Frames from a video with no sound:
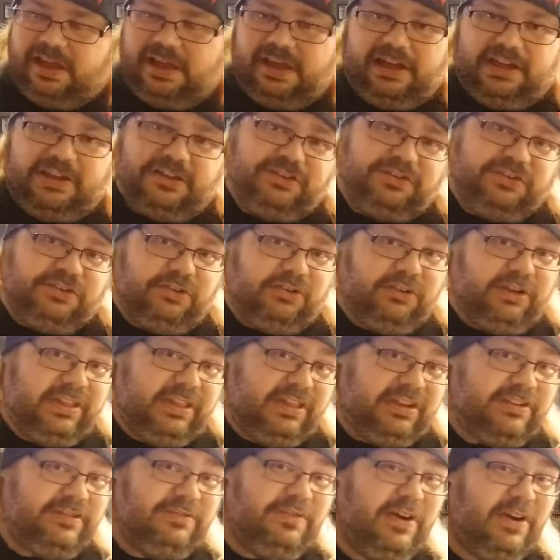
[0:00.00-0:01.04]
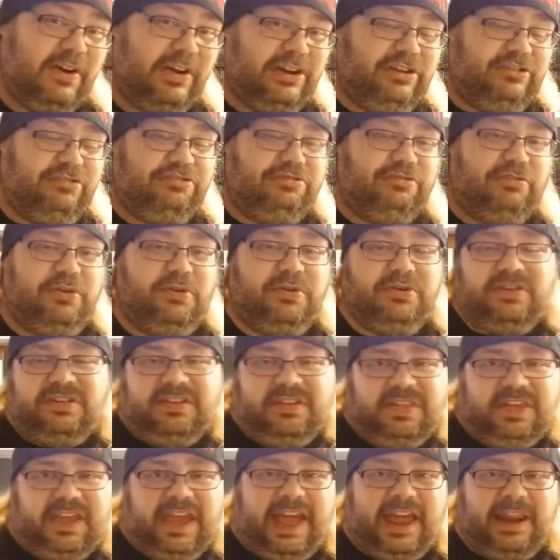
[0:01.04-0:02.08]
a story that's very true
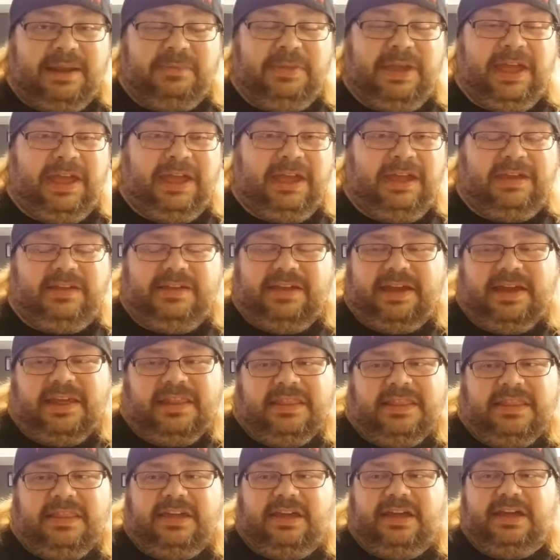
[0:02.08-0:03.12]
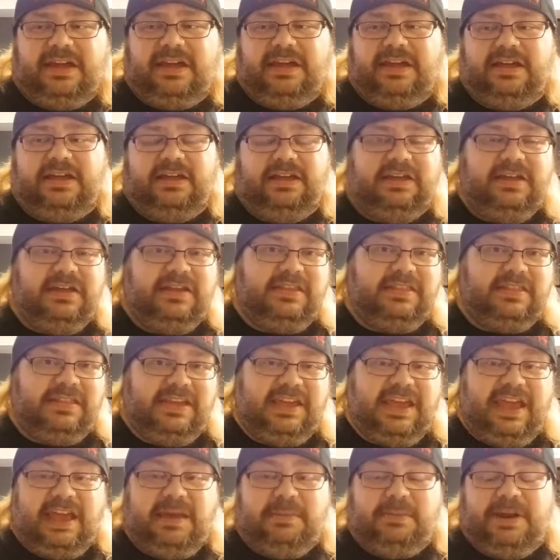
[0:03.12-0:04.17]
to the anime and the
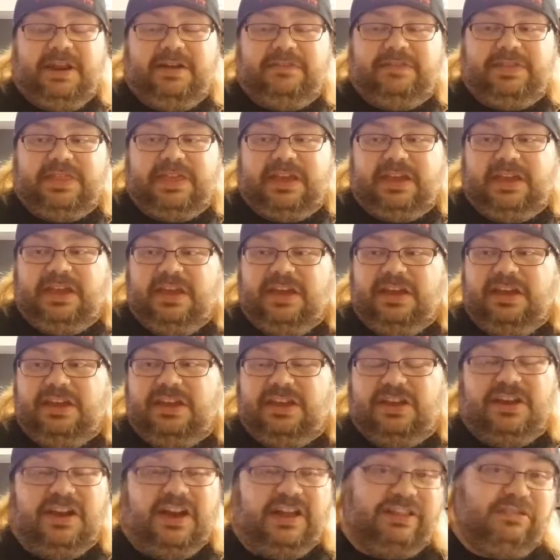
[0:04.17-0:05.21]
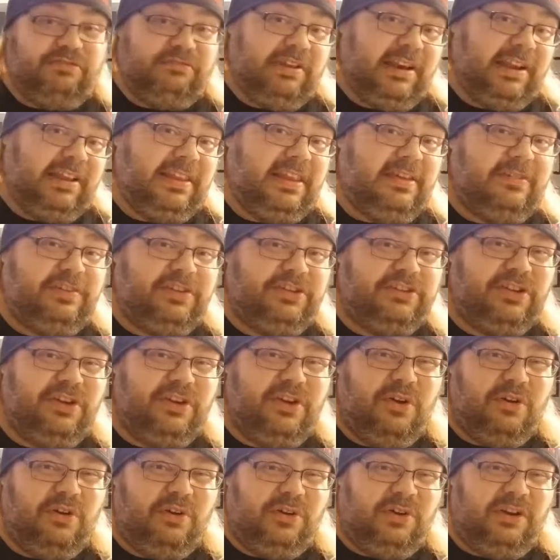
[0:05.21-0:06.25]
game and everything. You got the right levels
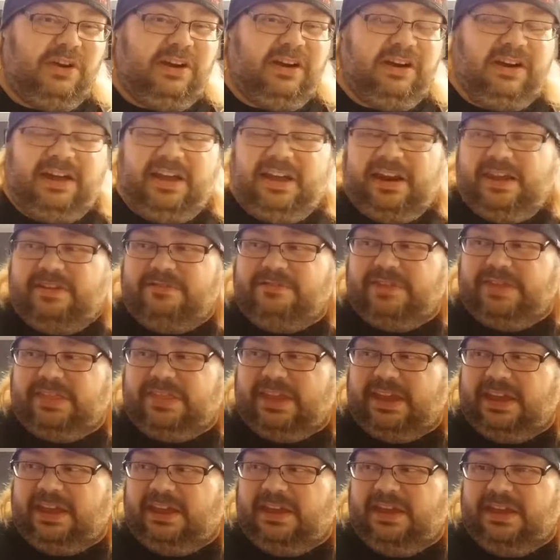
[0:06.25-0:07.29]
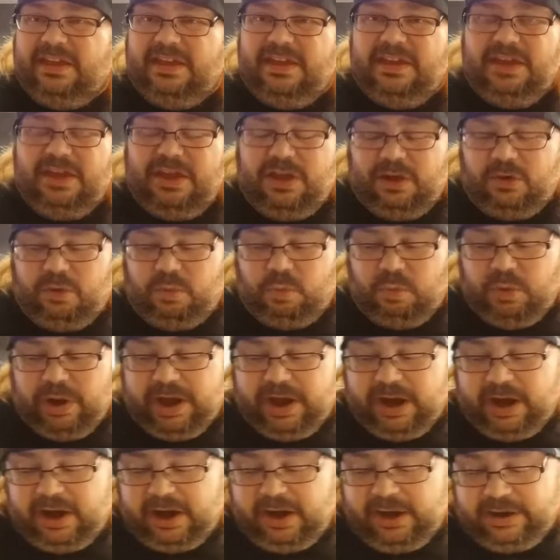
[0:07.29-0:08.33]
of gore and everything,
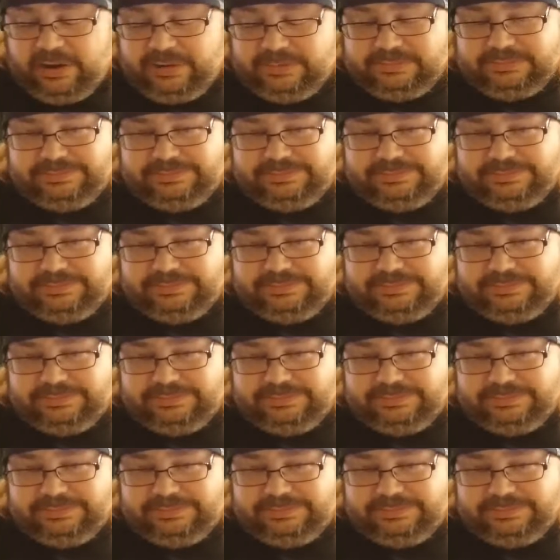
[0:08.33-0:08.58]
where